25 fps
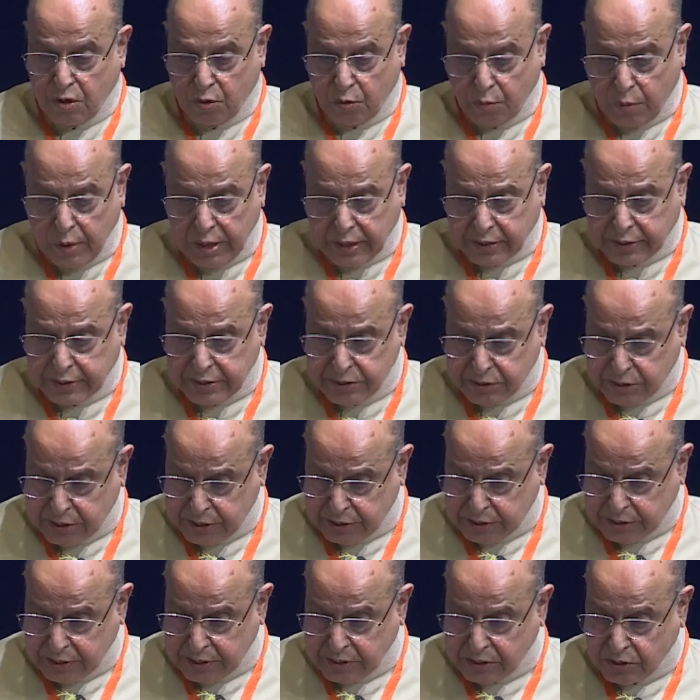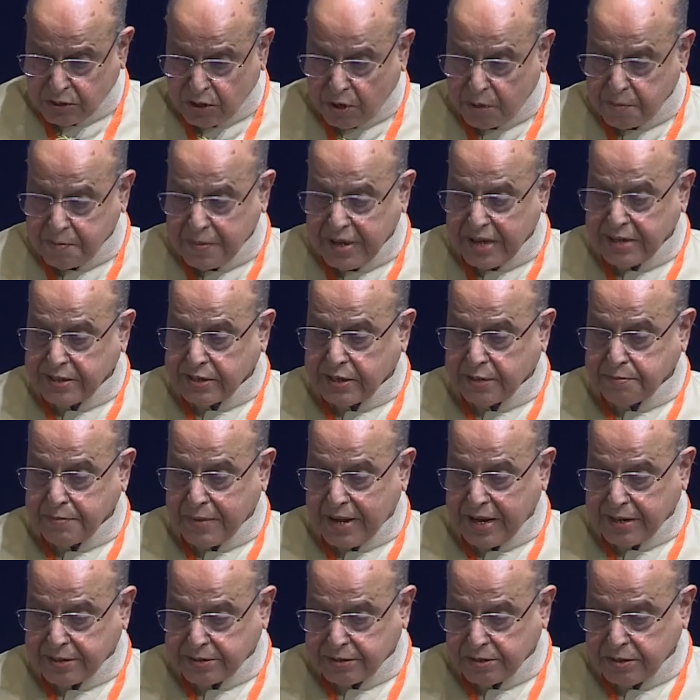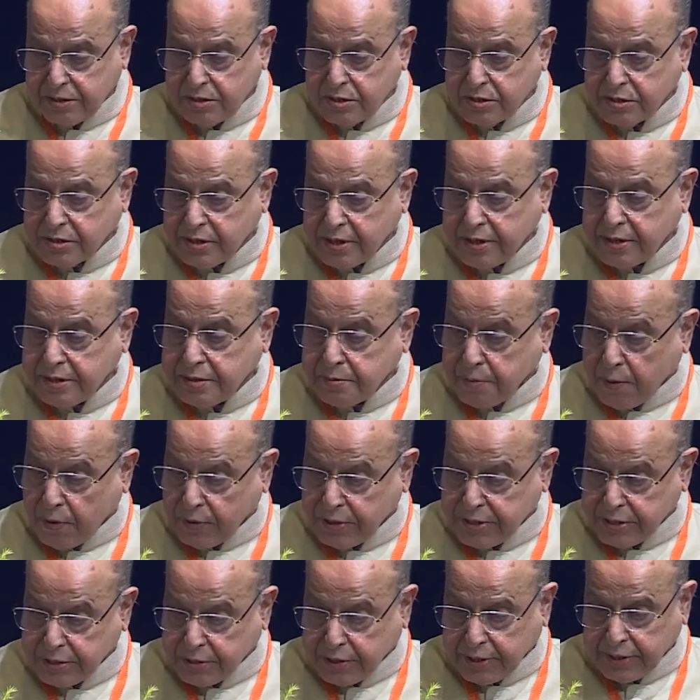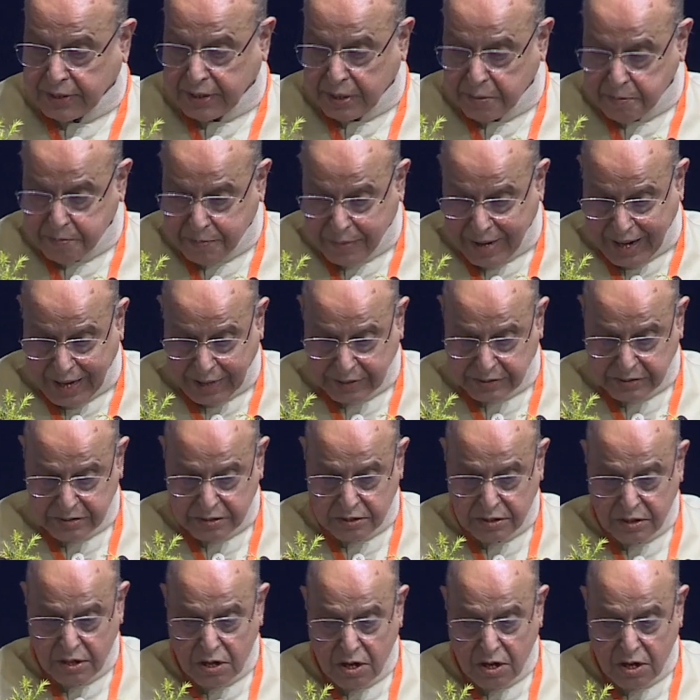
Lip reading: Quick decisions on major matters and monitoring impact